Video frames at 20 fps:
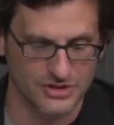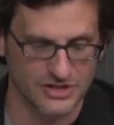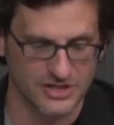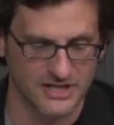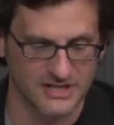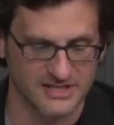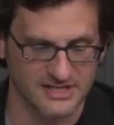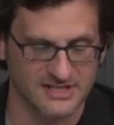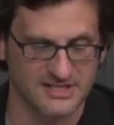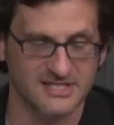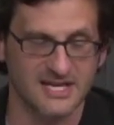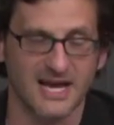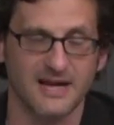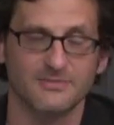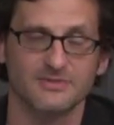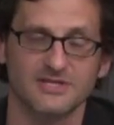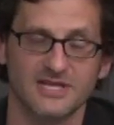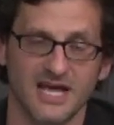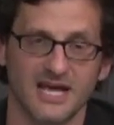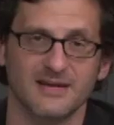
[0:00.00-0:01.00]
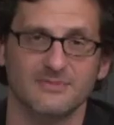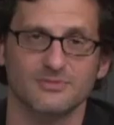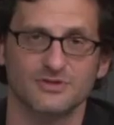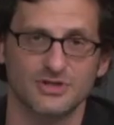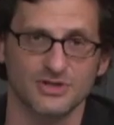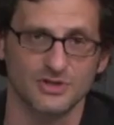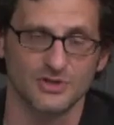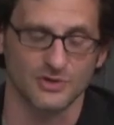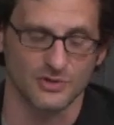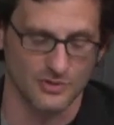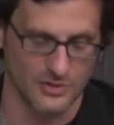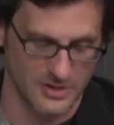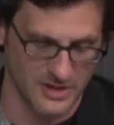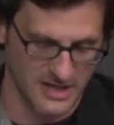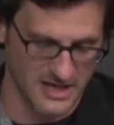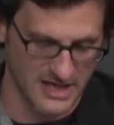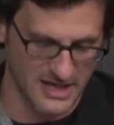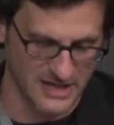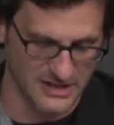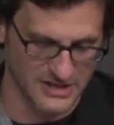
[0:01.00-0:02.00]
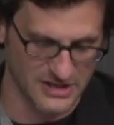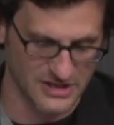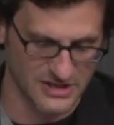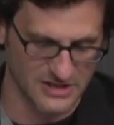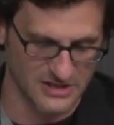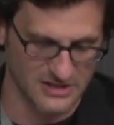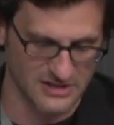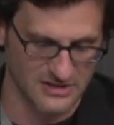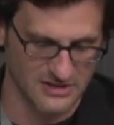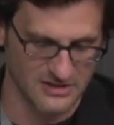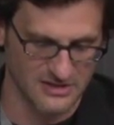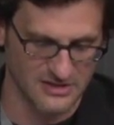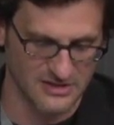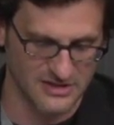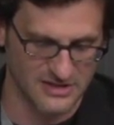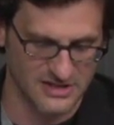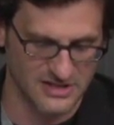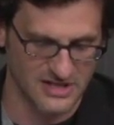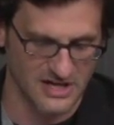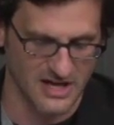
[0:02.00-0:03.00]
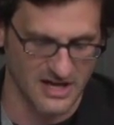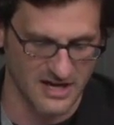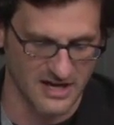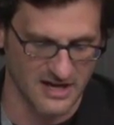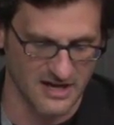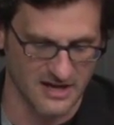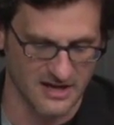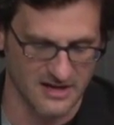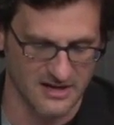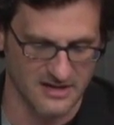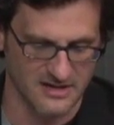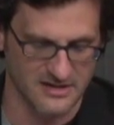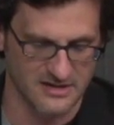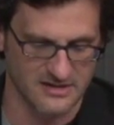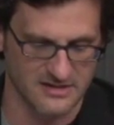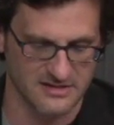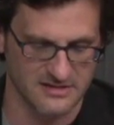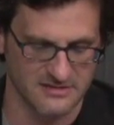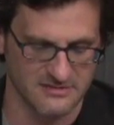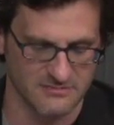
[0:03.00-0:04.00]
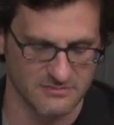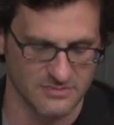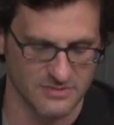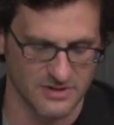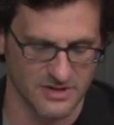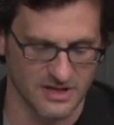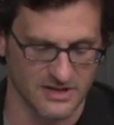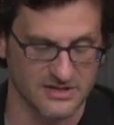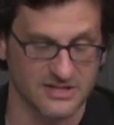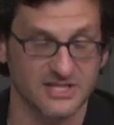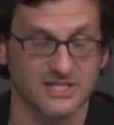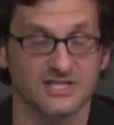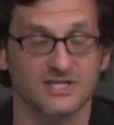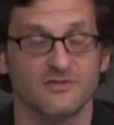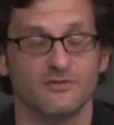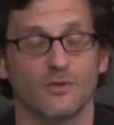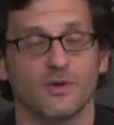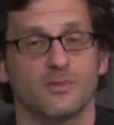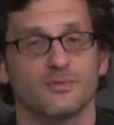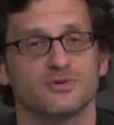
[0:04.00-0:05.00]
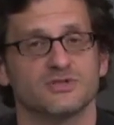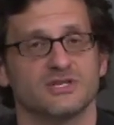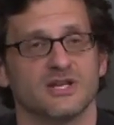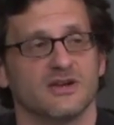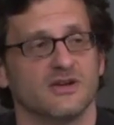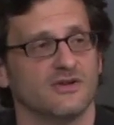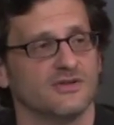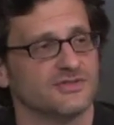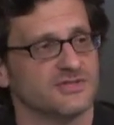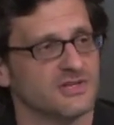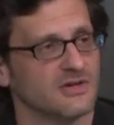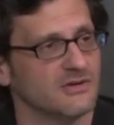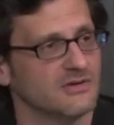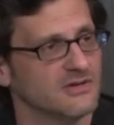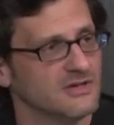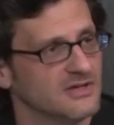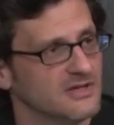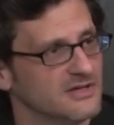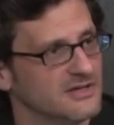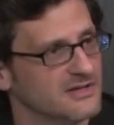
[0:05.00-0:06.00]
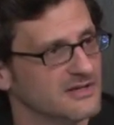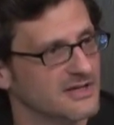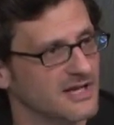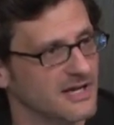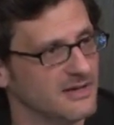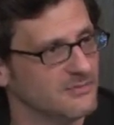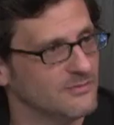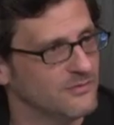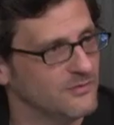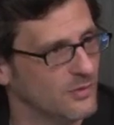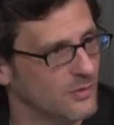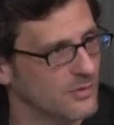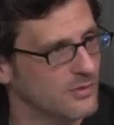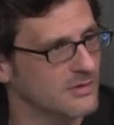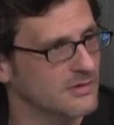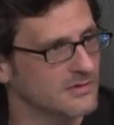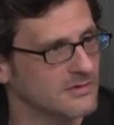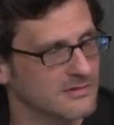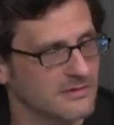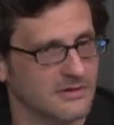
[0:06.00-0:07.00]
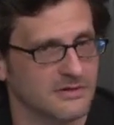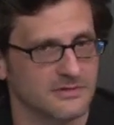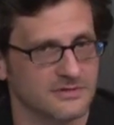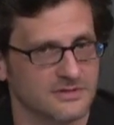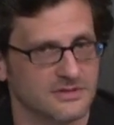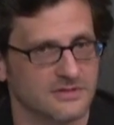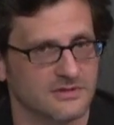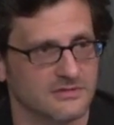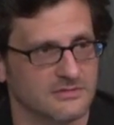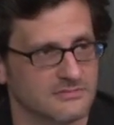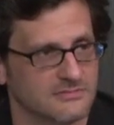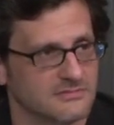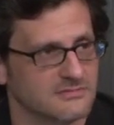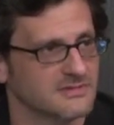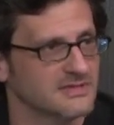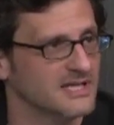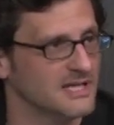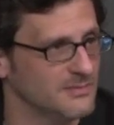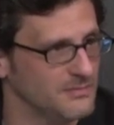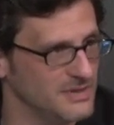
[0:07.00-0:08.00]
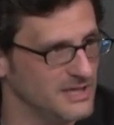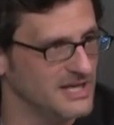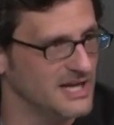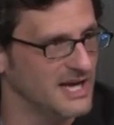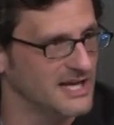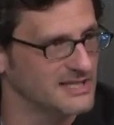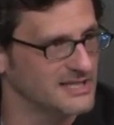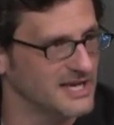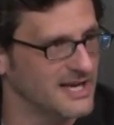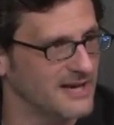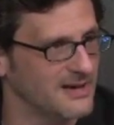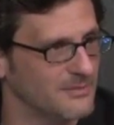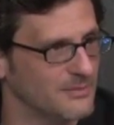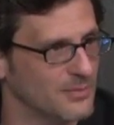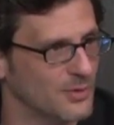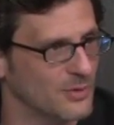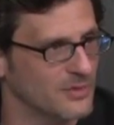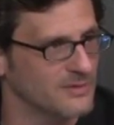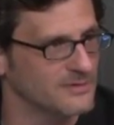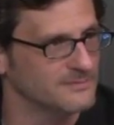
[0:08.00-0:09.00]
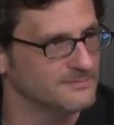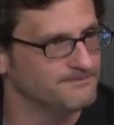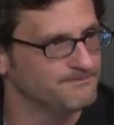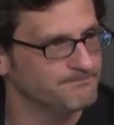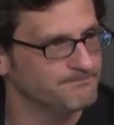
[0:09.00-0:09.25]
is the same as game two. It's 64% also. Game four also can be not that important.